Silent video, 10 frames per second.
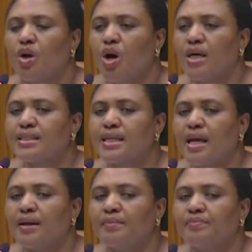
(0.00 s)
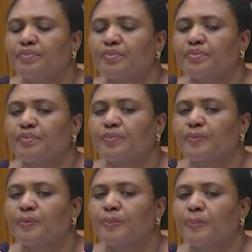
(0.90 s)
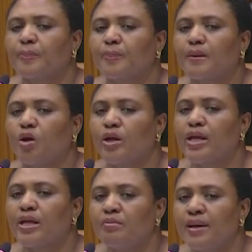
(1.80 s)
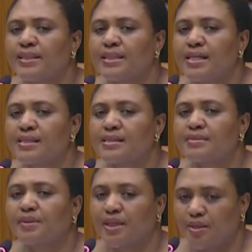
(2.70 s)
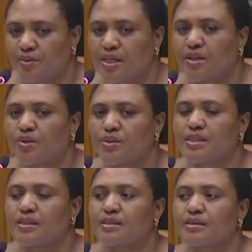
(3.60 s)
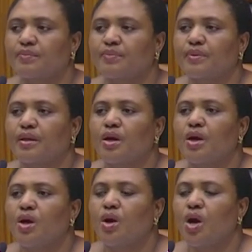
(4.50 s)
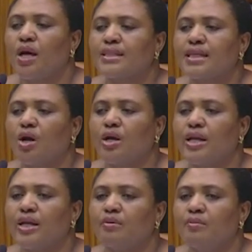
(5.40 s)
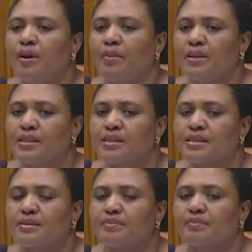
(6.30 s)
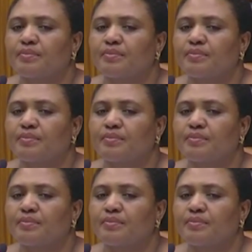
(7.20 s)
Order. Honourable Matthias, can you take your seat? Order, Honourable Members.